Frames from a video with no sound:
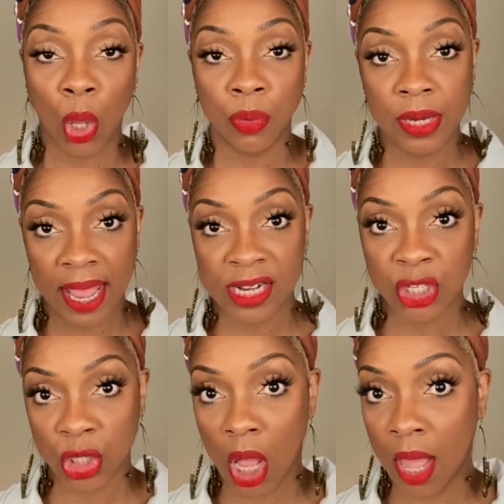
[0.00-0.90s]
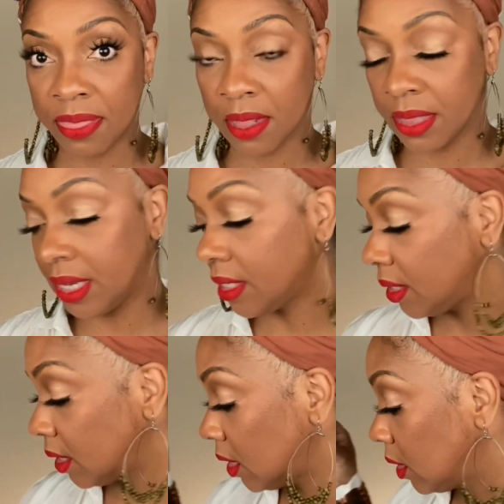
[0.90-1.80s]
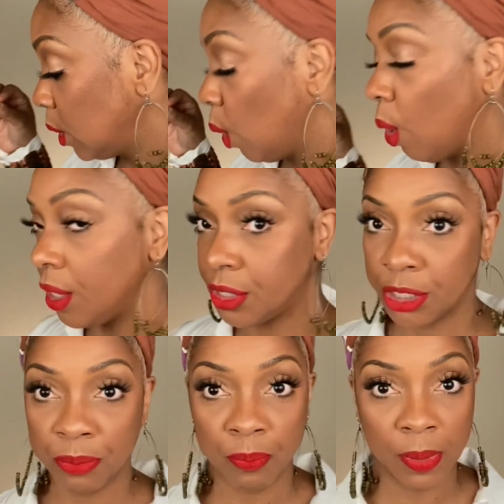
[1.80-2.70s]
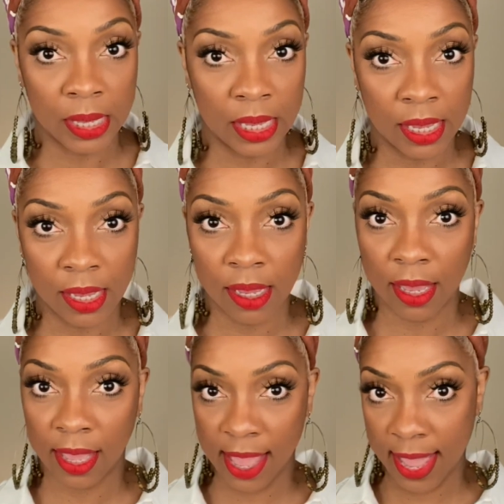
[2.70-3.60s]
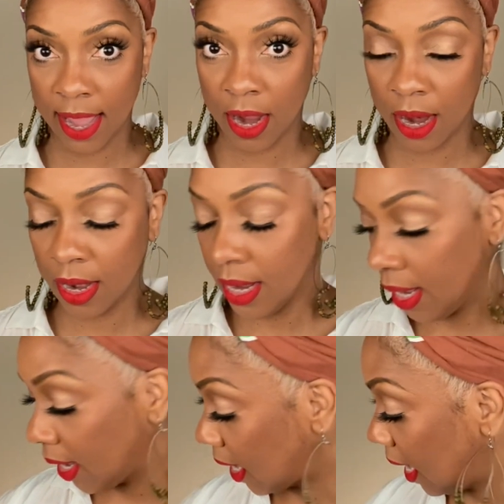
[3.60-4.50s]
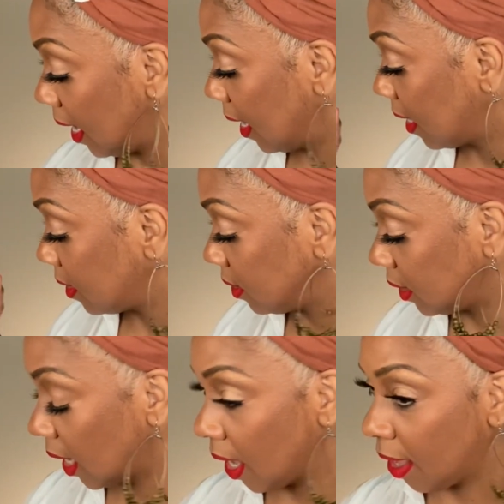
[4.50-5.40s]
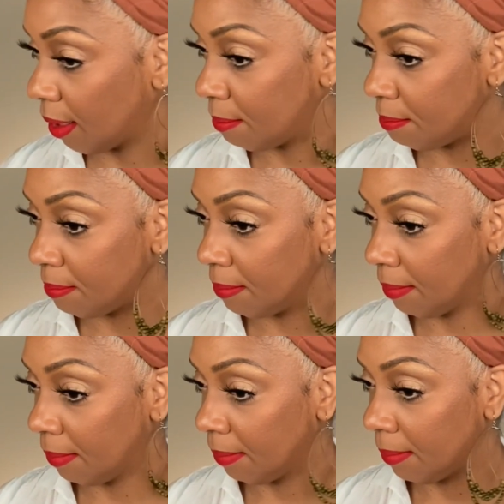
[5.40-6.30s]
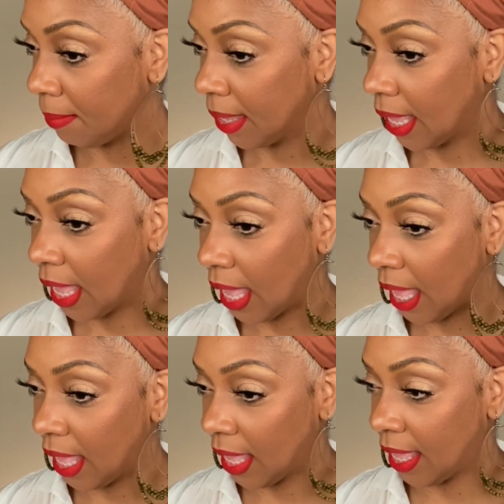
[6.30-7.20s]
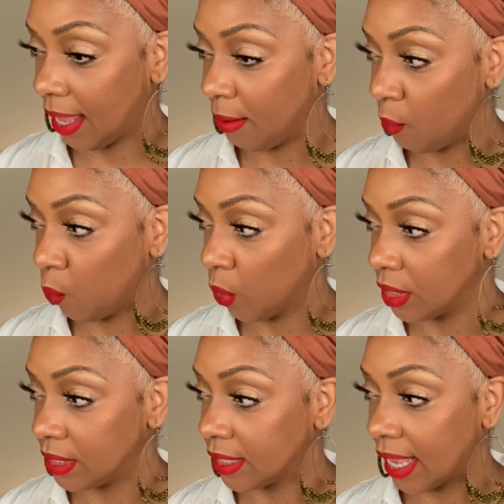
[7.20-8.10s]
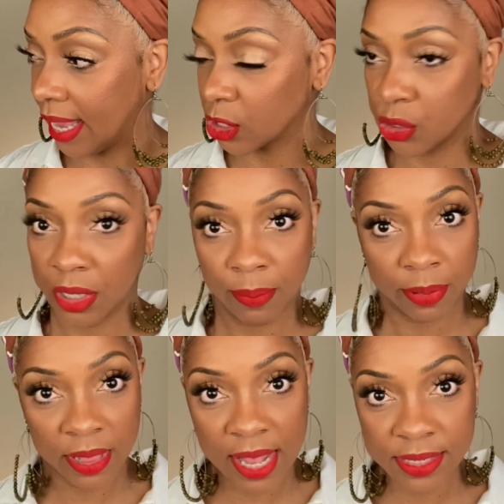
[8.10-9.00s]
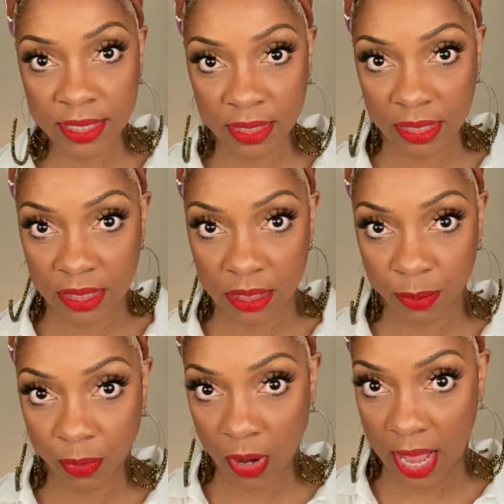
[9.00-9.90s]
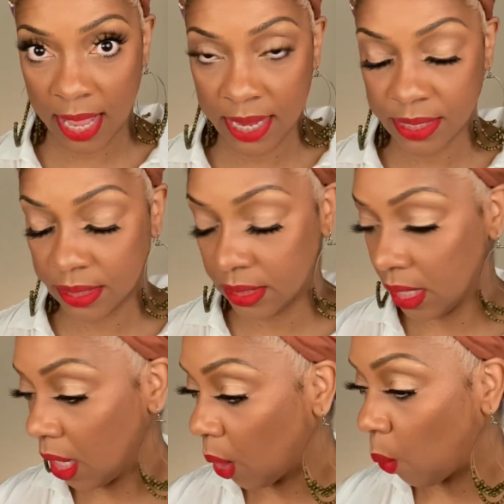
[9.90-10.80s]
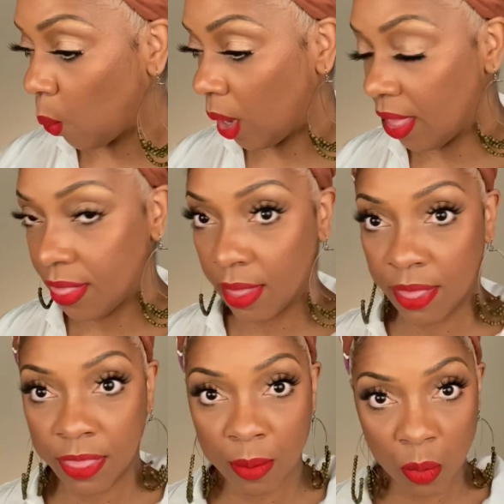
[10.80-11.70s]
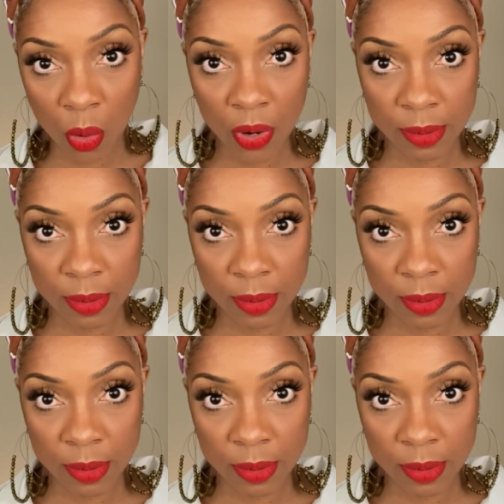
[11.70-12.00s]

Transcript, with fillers: next on the list is going to be hair. And um, I was actually pleasantly surprised with the Moerie